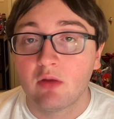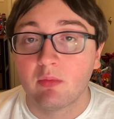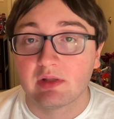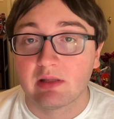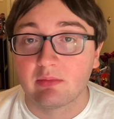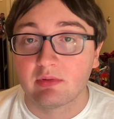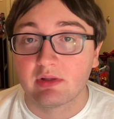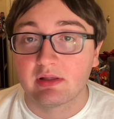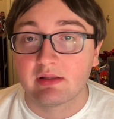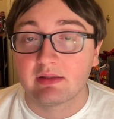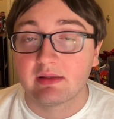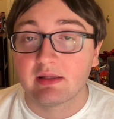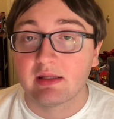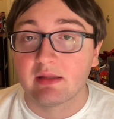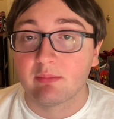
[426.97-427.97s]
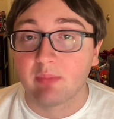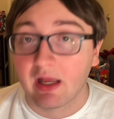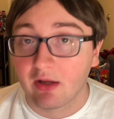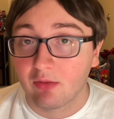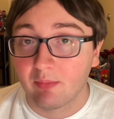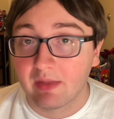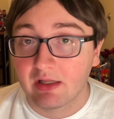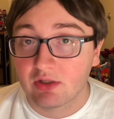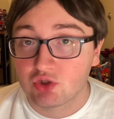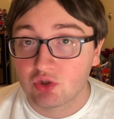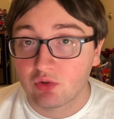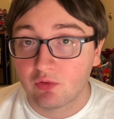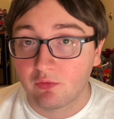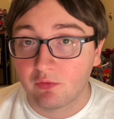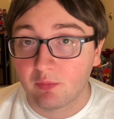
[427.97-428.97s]
when they released the Bioman
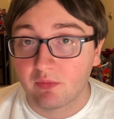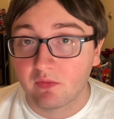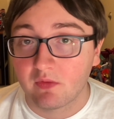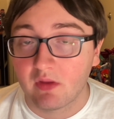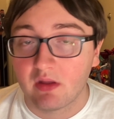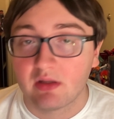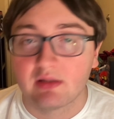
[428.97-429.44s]
SHODO Super set,